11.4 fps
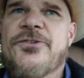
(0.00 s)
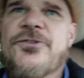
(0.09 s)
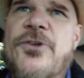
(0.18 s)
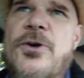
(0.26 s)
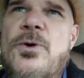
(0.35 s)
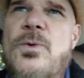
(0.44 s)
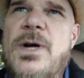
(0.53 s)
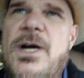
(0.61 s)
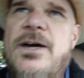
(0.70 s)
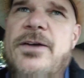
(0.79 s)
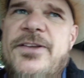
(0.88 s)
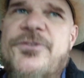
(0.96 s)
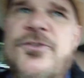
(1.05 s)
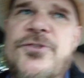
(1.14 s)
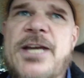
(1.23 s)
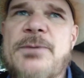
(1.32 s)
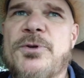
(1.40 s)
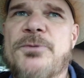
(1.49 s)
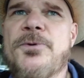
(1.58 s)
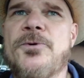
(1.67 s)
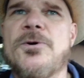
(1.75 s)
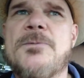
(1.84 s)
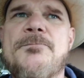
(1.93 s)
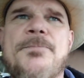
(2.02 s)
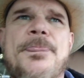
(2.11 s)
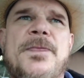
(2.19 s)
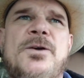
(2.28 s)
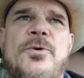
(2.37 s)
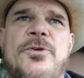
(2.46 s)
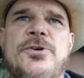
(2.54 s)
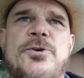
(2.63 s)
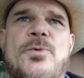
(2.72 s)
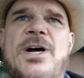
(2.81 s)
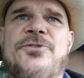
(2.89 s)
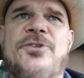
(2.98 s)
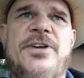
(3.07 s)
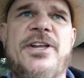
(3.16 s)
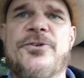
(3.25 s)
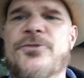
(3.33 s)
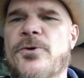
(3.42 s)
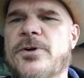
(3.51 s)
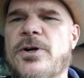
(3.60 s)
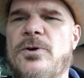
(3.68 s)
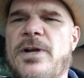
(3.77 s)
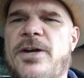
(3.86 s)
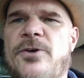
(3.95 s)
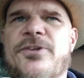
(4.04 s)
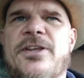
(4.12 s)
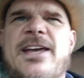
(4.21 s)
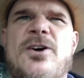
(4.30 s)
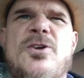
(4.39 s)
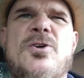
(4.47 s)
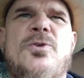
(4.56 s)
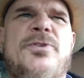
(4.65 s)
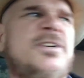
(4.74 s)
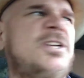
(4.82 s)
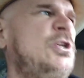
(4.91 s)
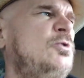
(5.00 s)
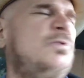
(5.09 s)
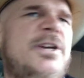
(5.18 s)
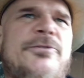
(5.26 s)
So uh, that's the same with pool. Whether you're watching Dennis Orcolo, see, they all hold the cue